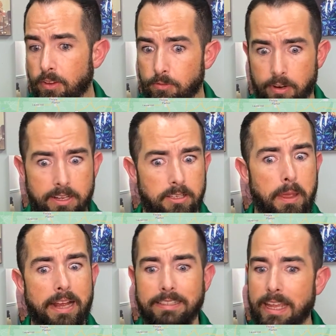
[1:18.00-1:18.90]
right
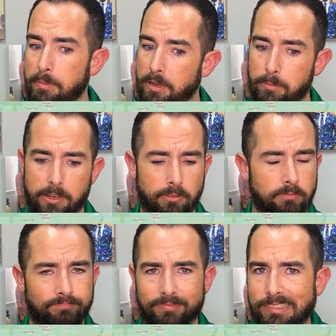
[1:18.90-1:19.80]
smack dab in the
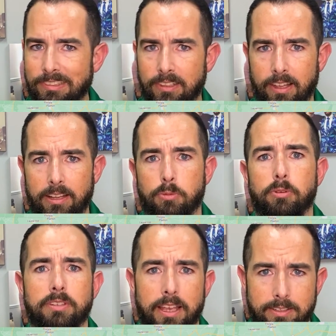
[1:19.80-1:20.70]
middle. That's where
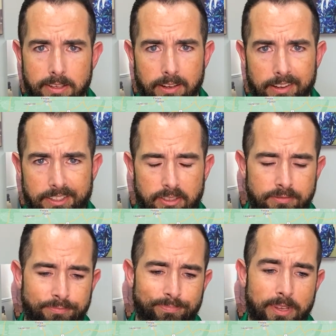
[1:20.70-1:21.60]
Destin is.
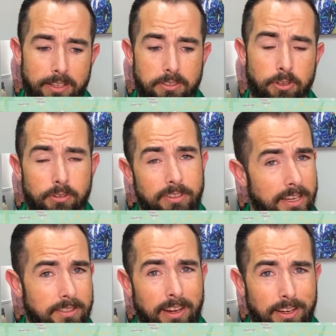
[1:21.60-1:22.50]
It's your
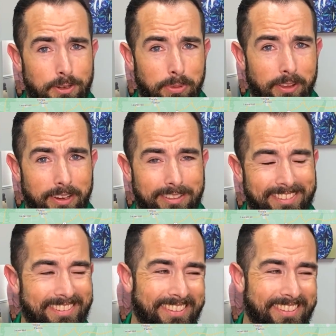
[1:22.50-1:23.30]
destination place.